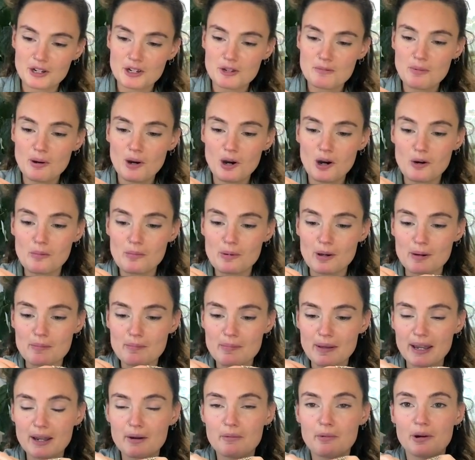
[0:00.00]
you pop a
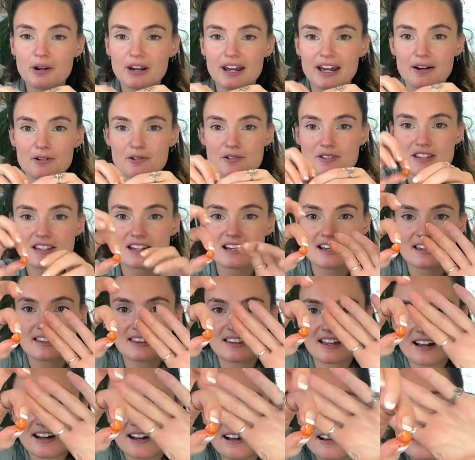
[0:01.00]
big one out like
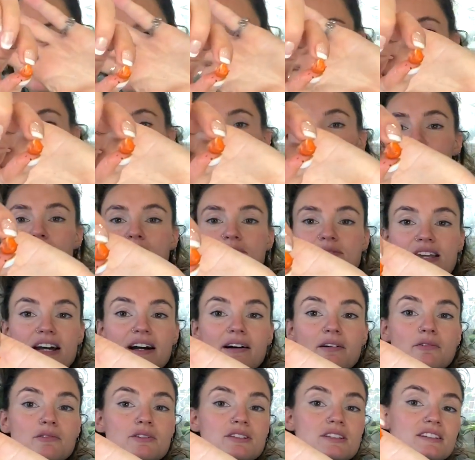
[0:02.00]
that and it comes
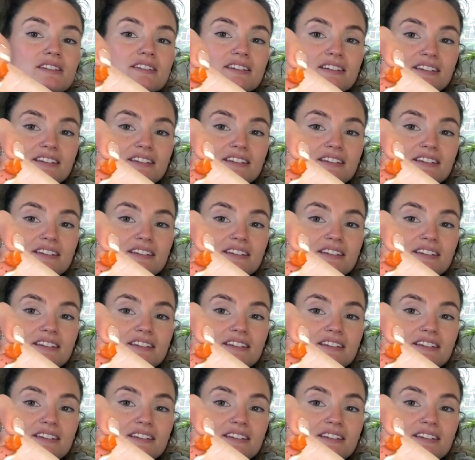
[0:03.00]
out